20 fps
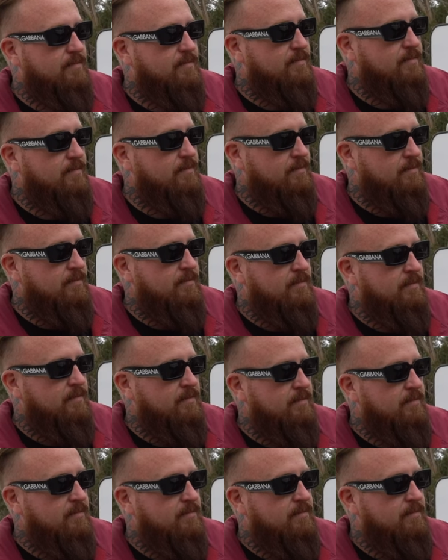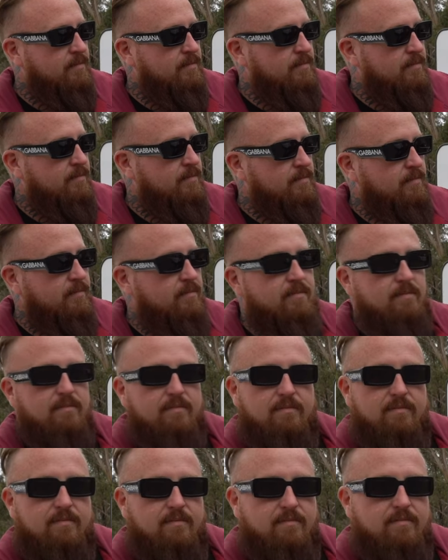
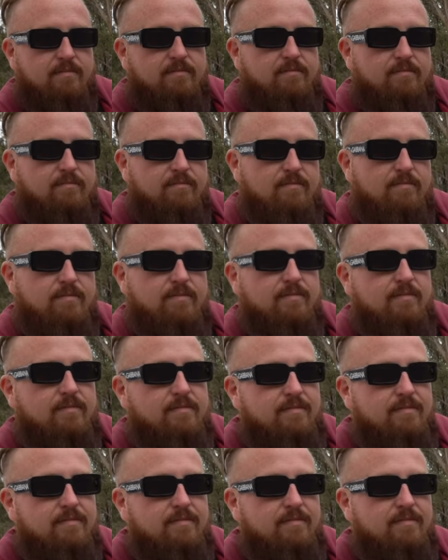No words are spoken by the person on screen.